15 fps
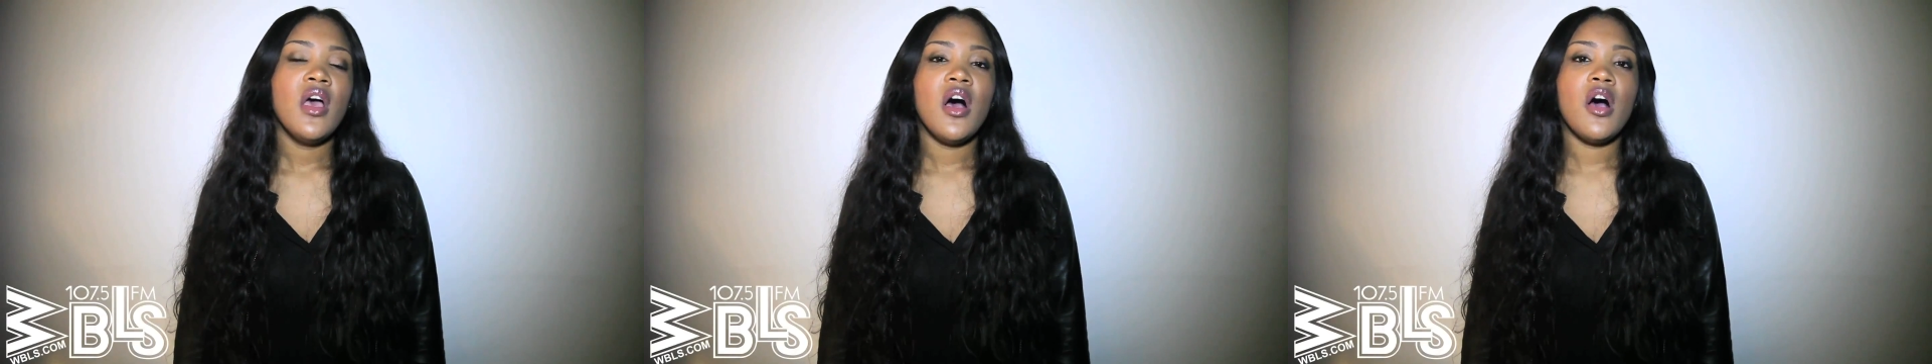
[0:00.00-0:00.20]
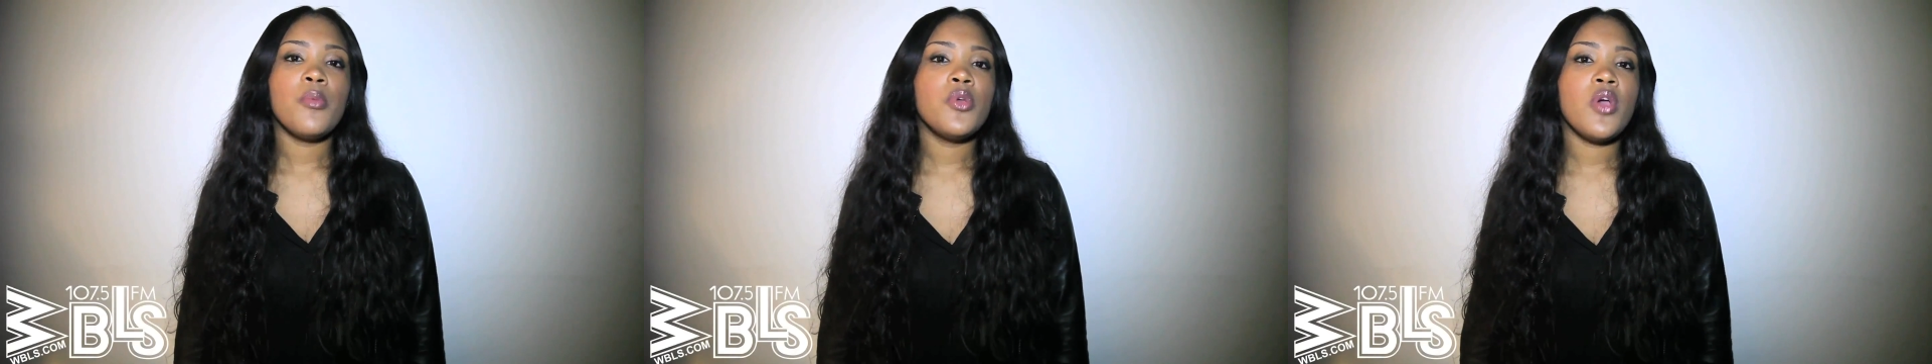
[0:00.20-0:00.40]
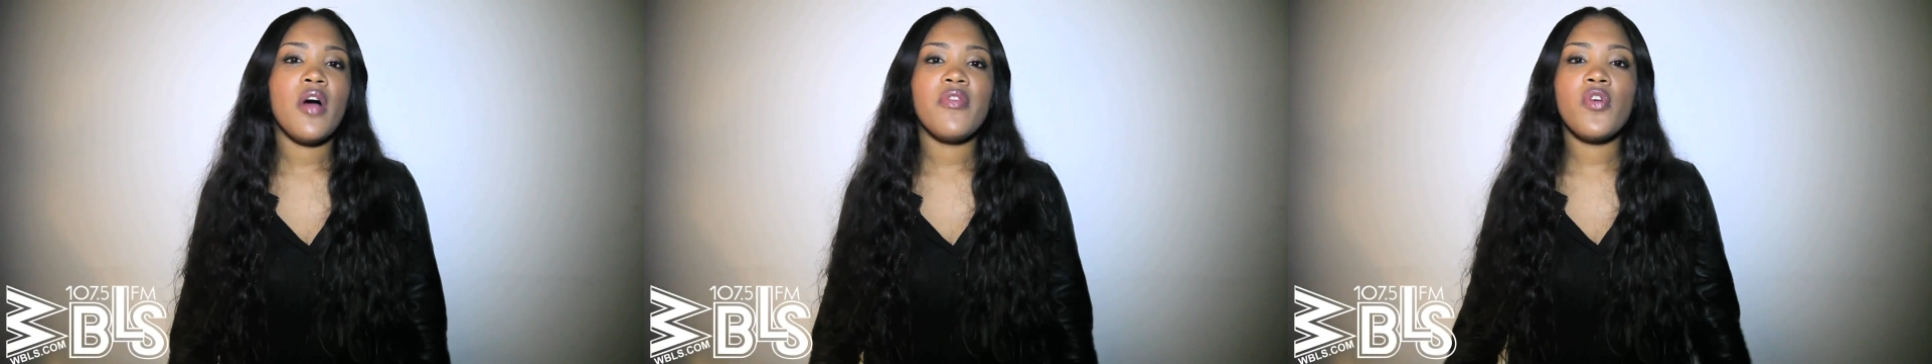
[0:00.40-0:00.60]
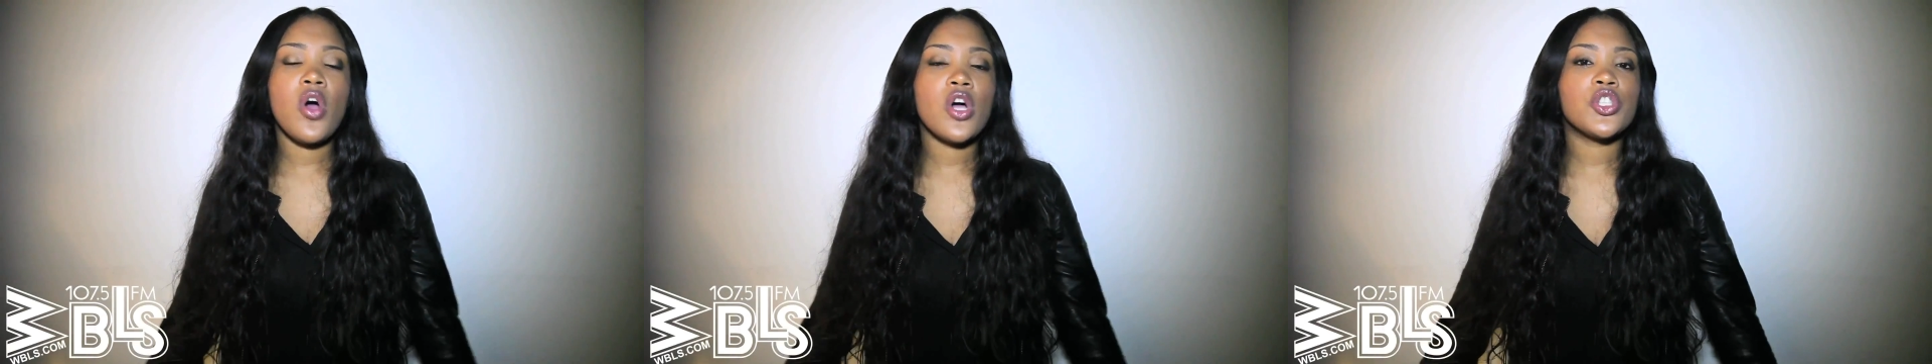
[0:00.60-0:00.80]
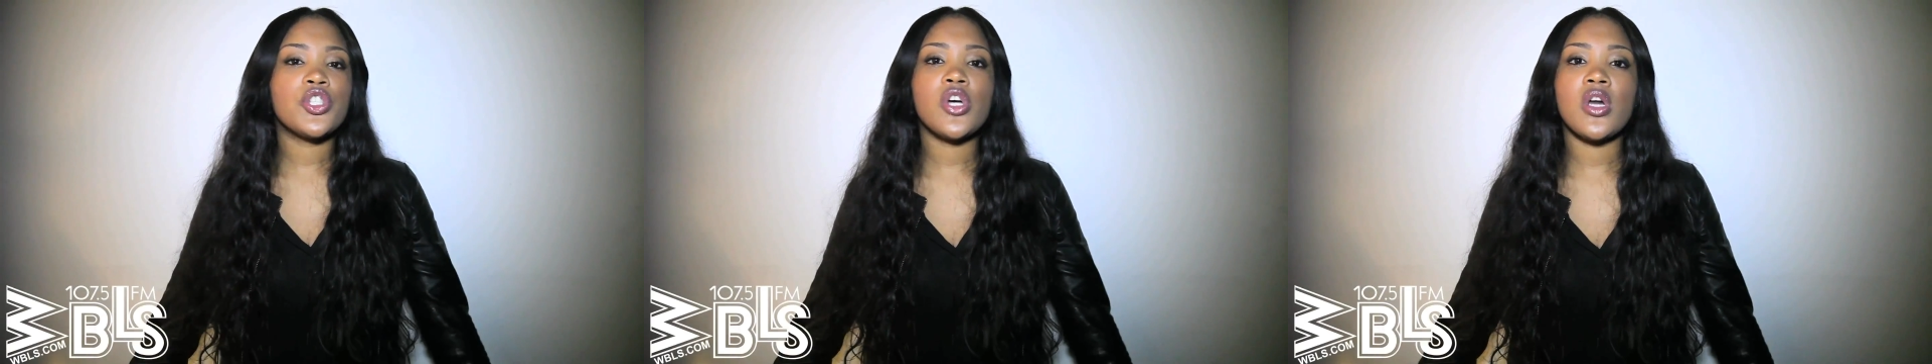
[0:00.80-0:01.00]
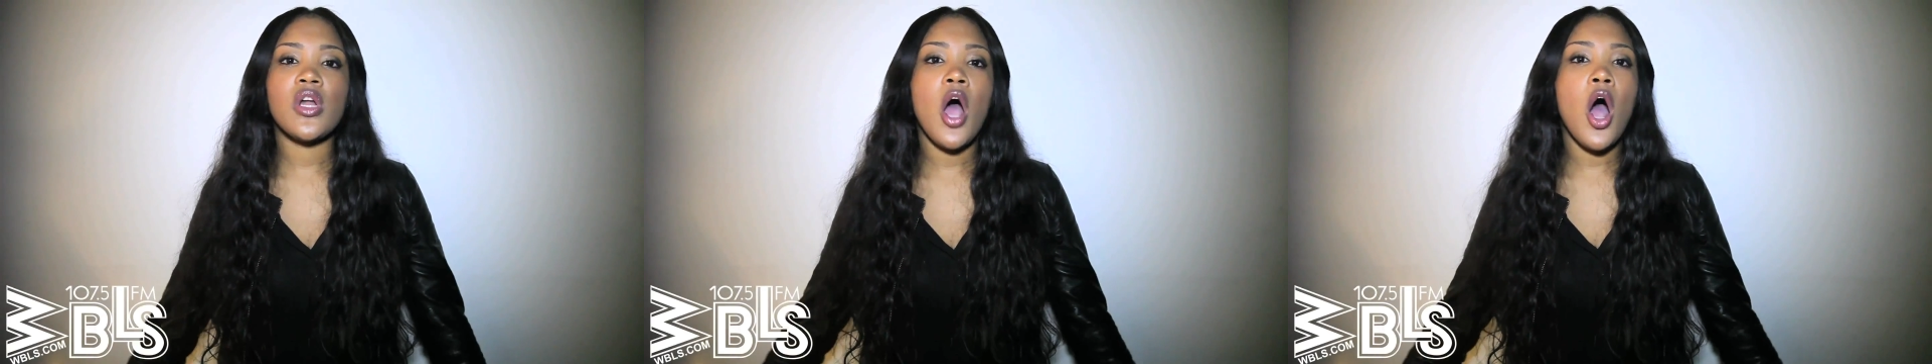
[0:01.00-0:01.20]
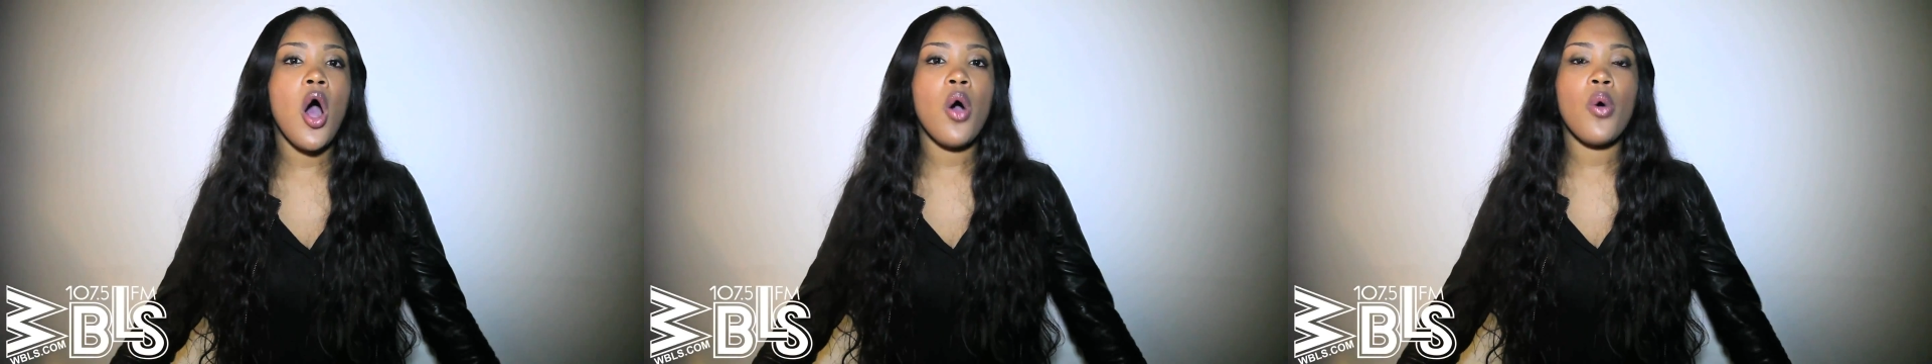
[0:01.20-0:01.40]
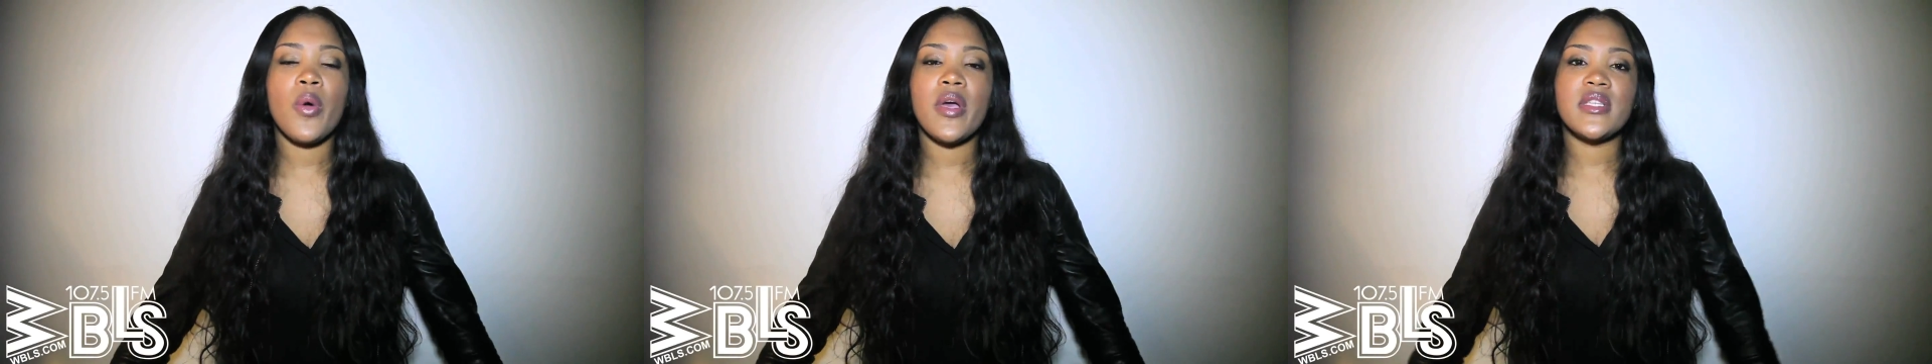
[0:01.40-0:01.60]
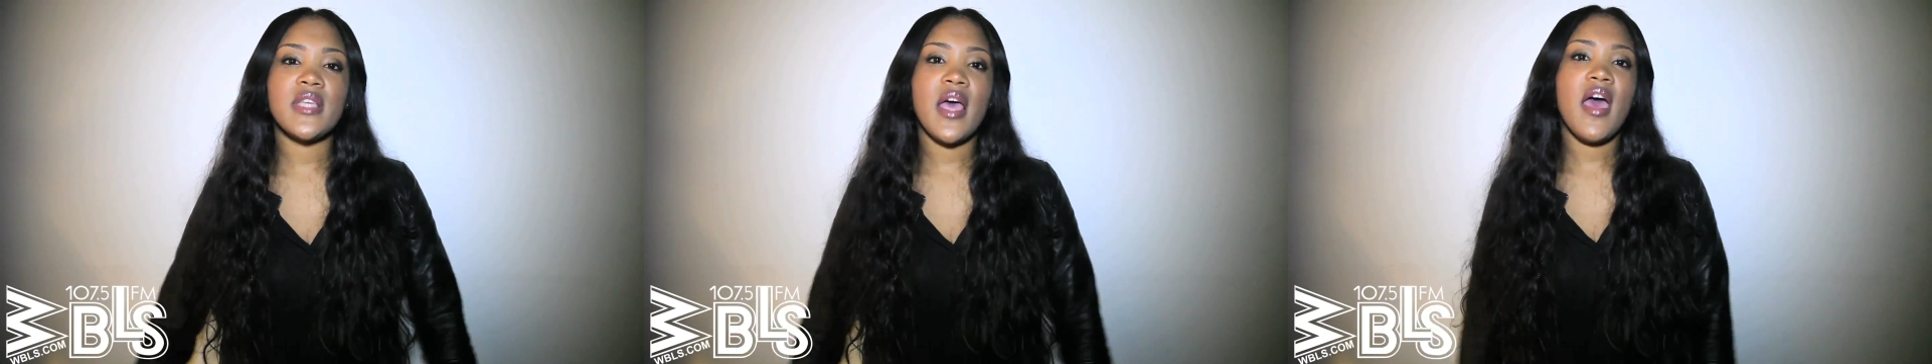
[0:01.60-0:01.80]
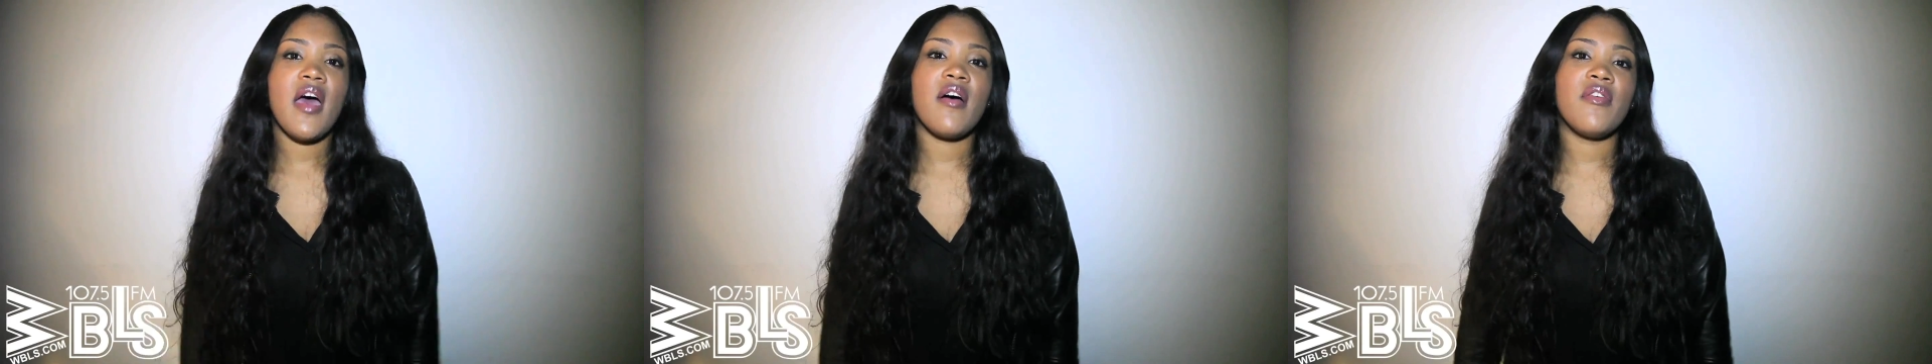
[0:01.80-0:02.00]
Um, of course, you're going to always
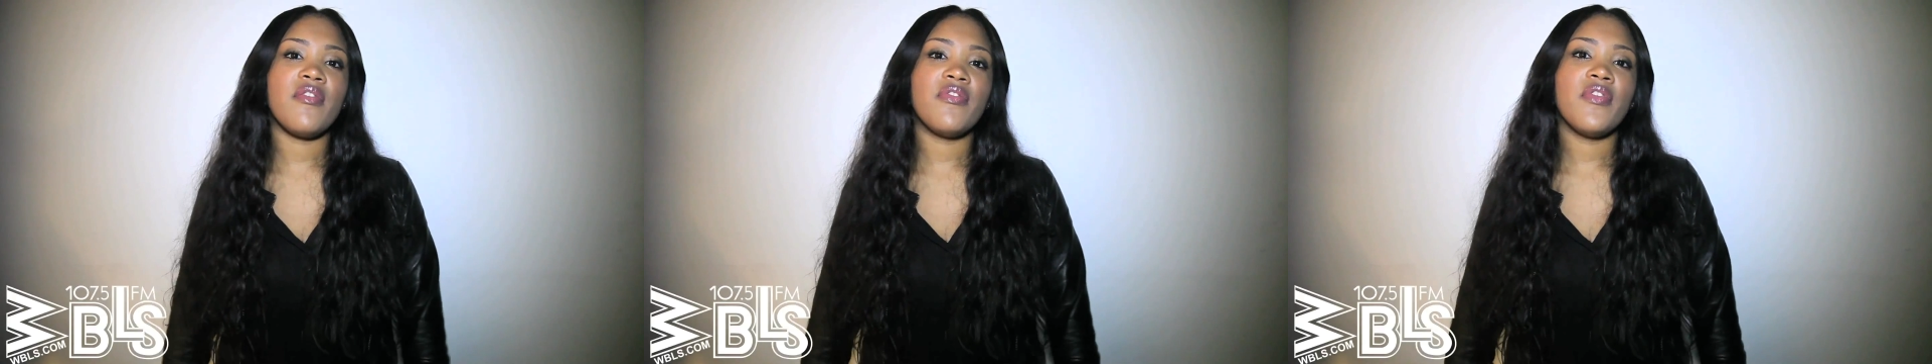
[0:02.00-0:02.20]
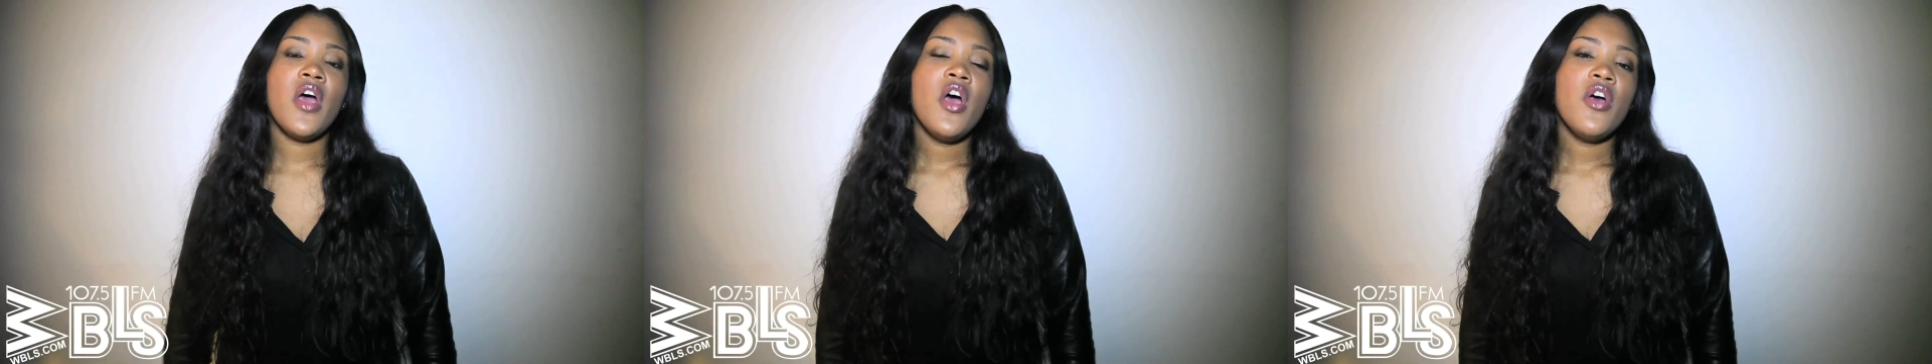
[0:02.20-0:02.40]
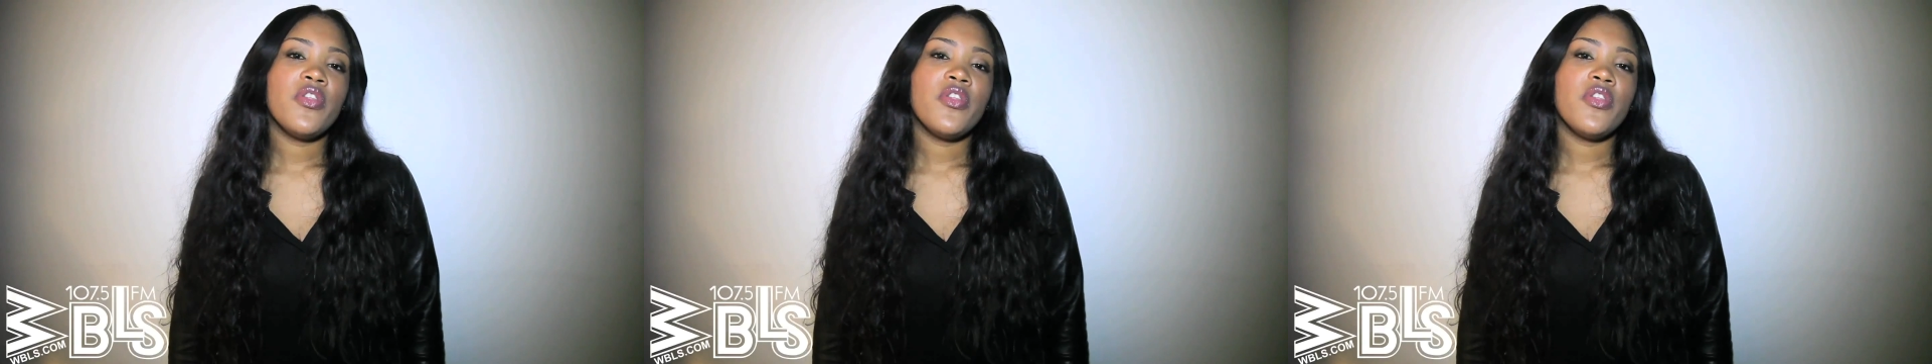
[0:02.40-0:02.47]
have